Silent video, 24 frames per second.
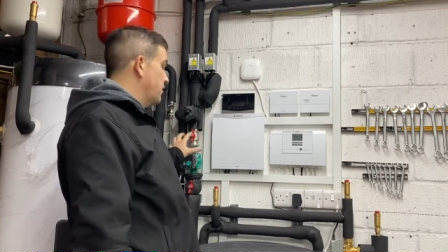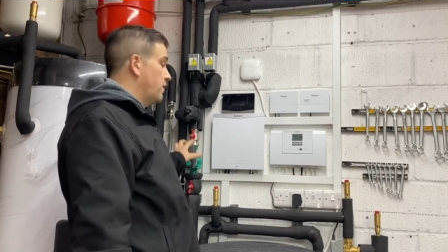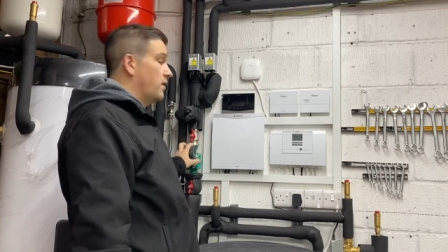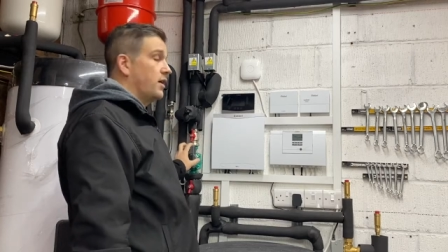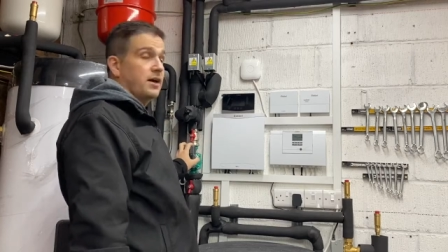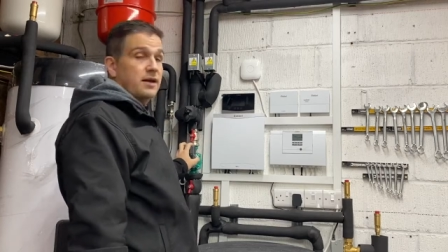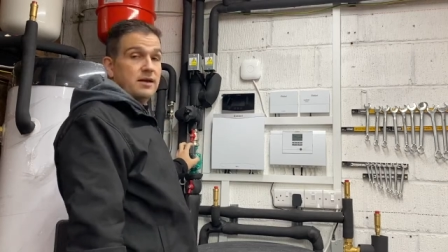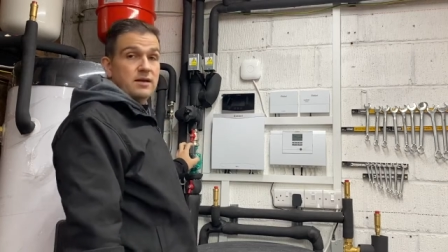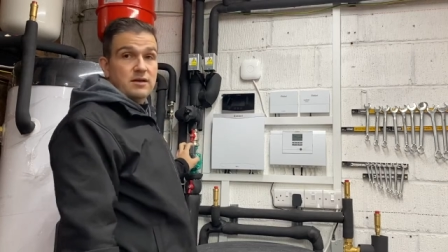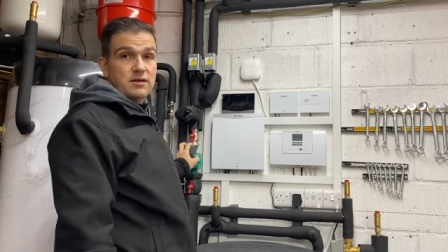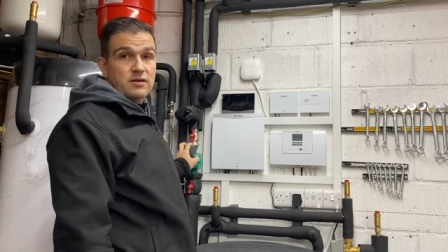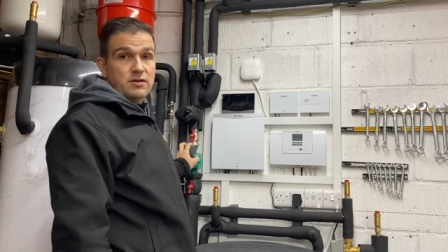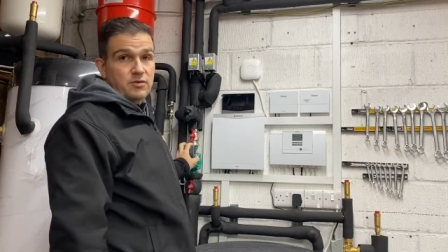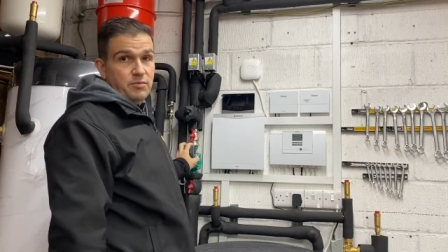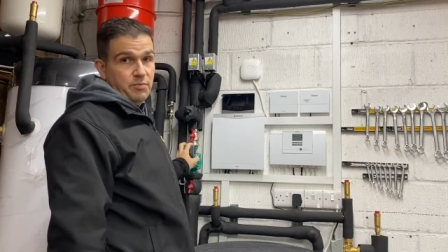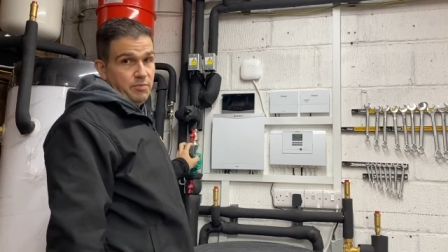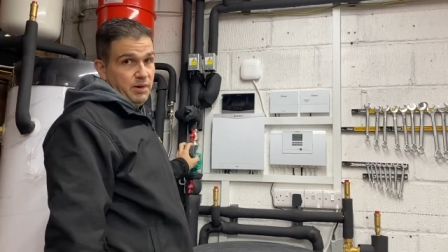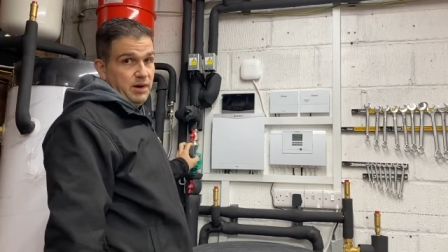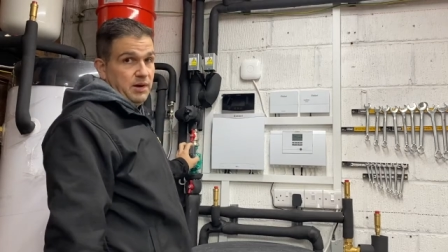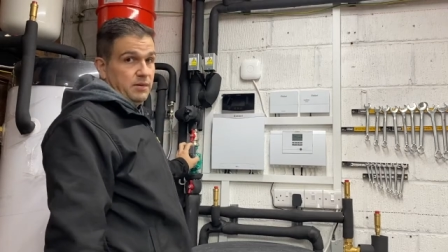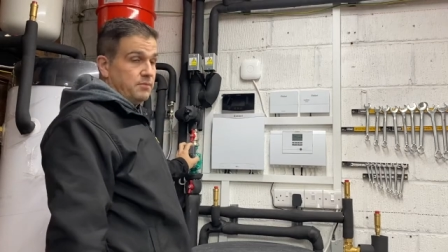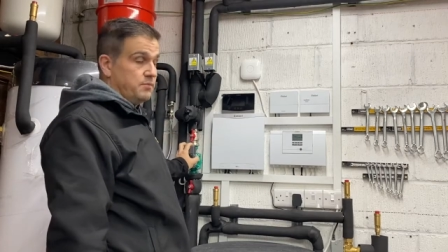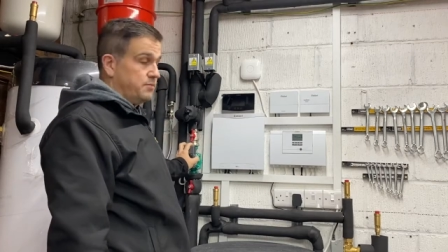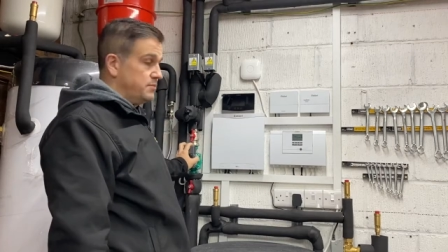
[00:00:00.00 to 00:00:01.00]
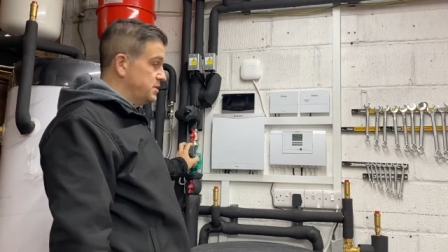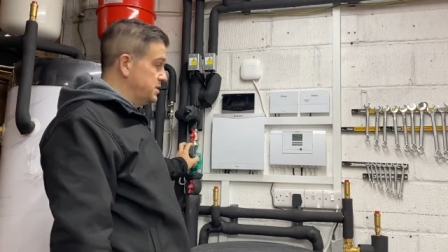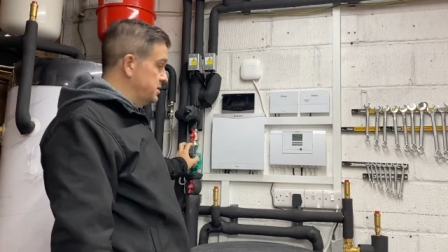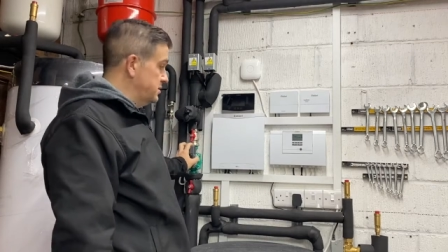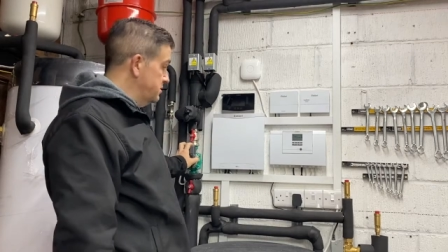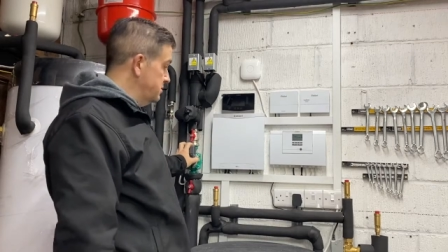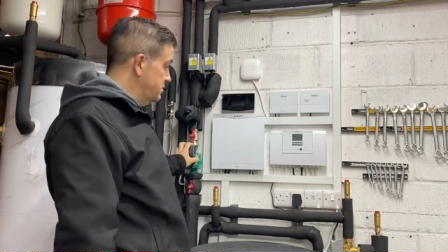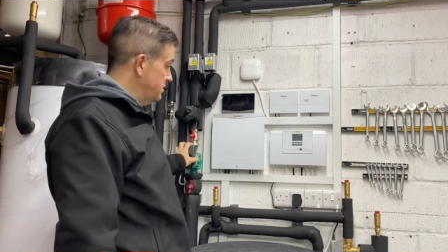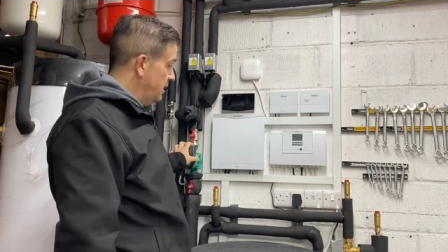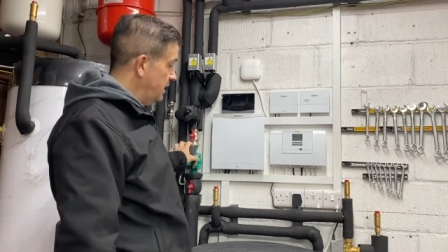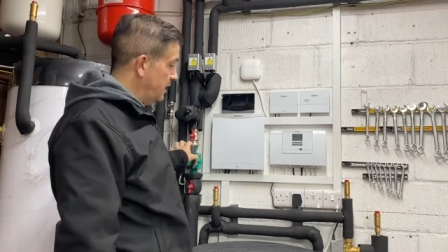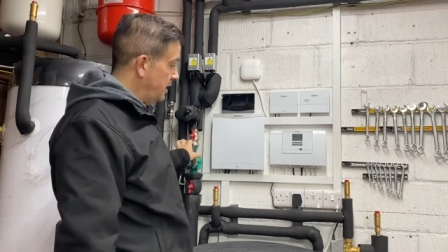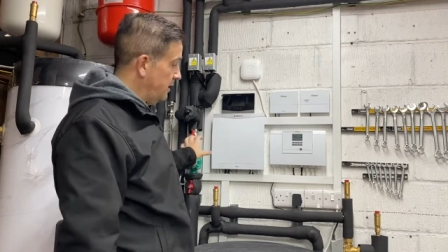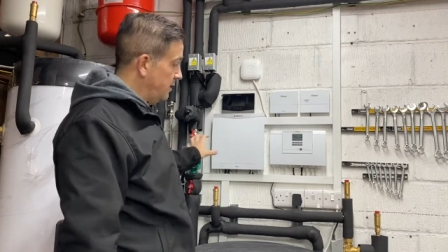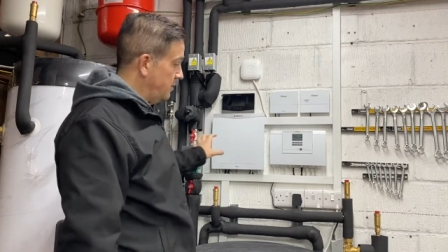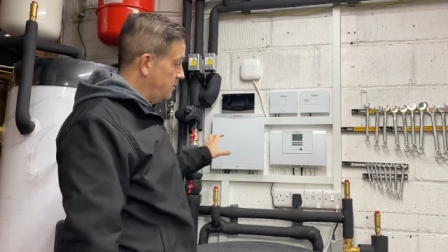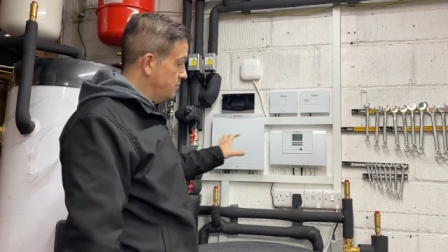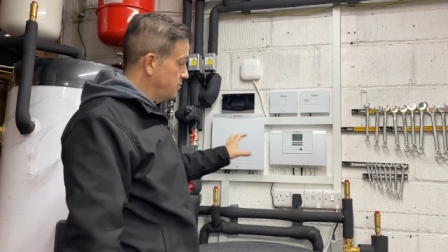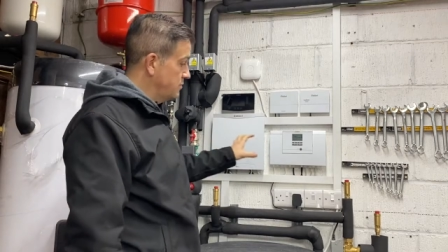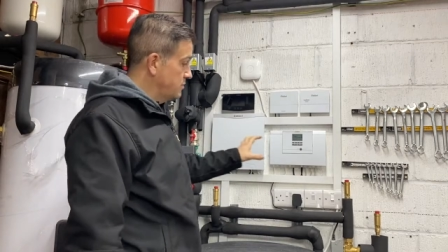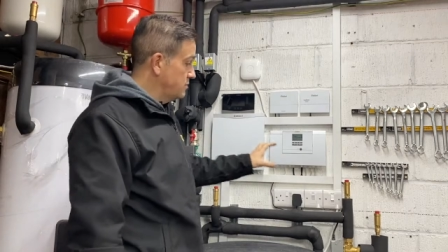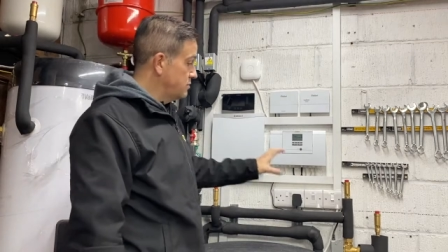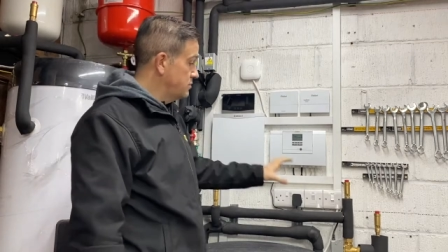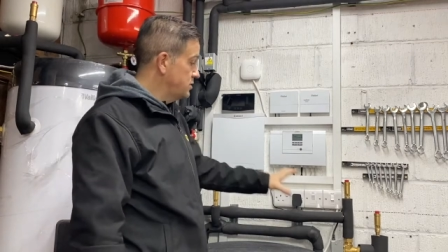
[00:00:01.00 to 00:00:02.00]
like your pumps,
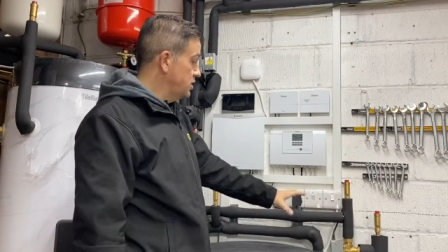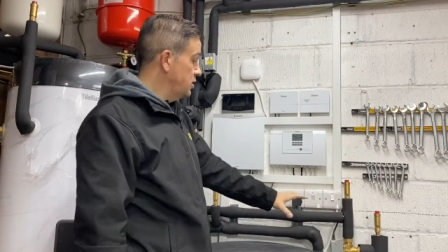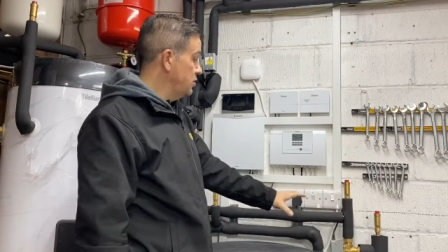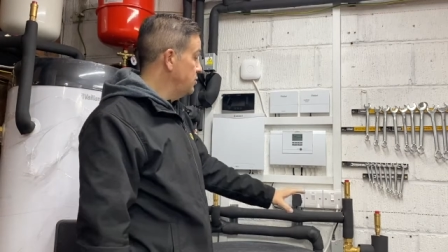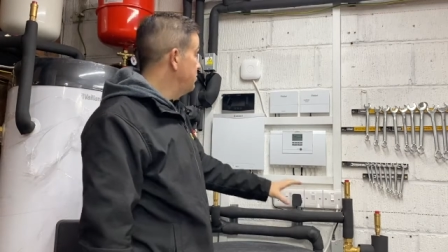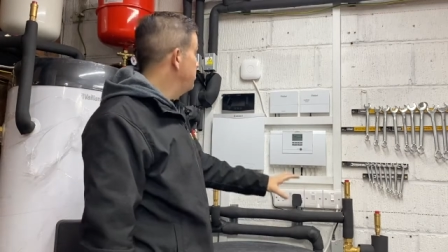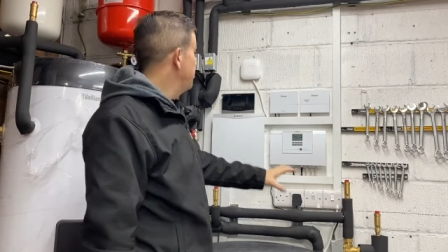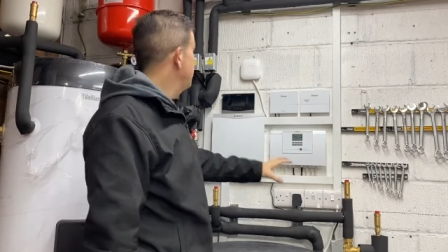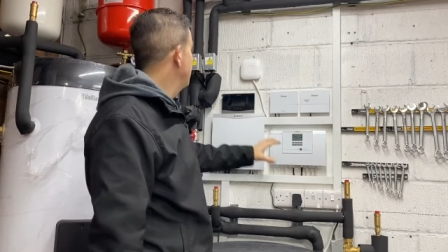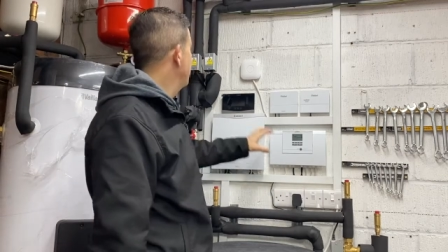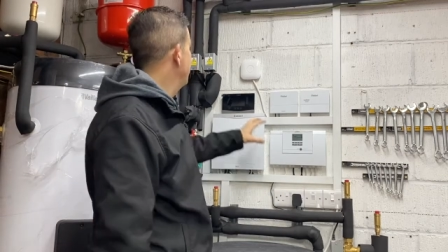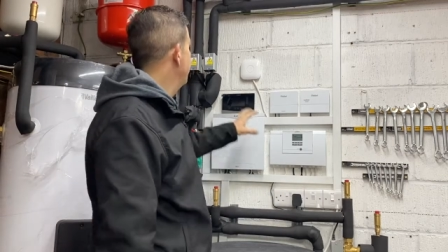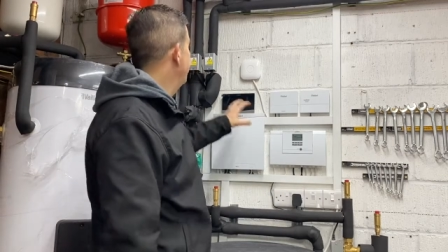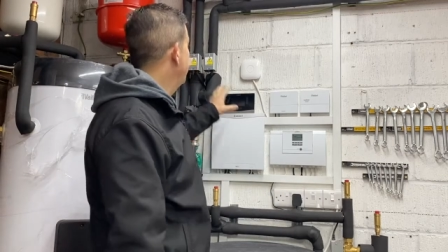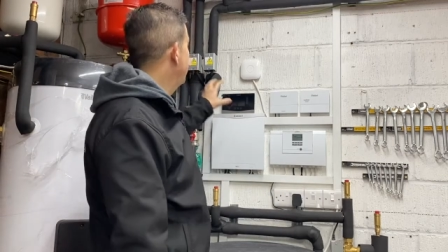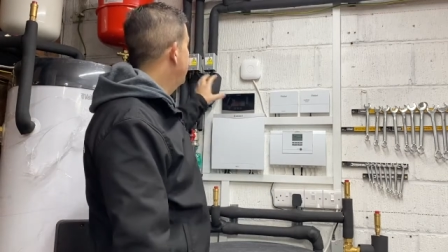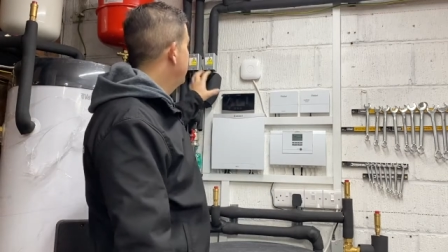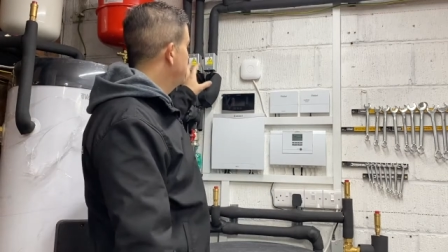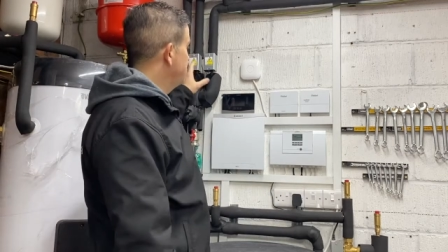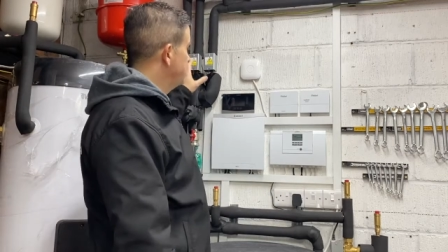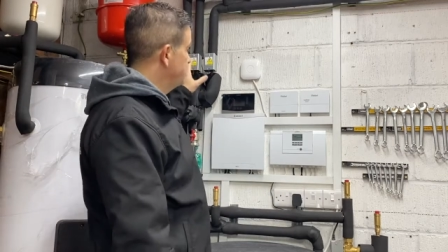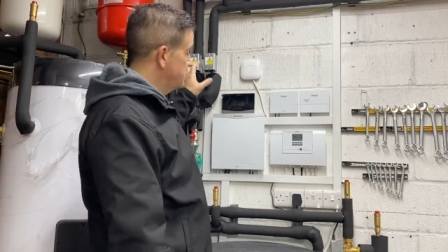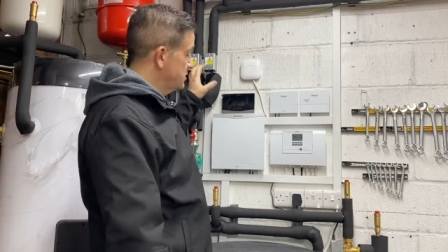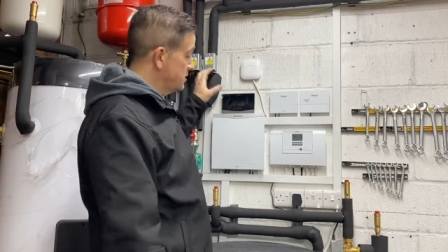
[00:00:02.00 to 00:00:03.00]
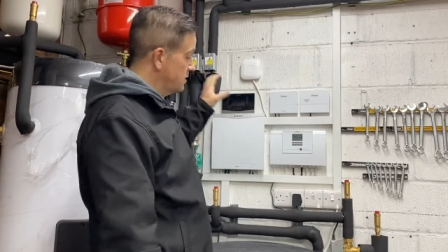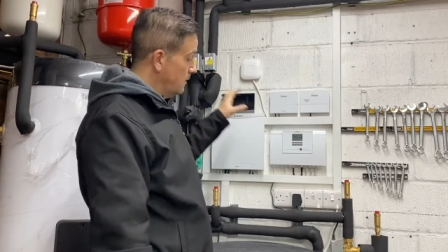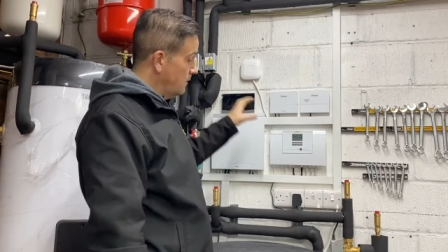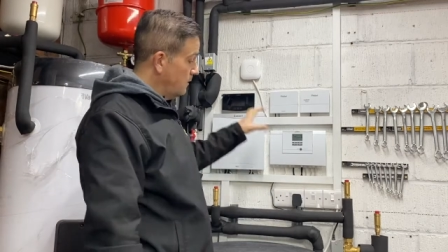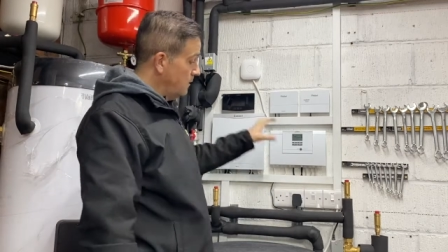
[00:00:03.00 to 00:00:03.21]
um, two port valves.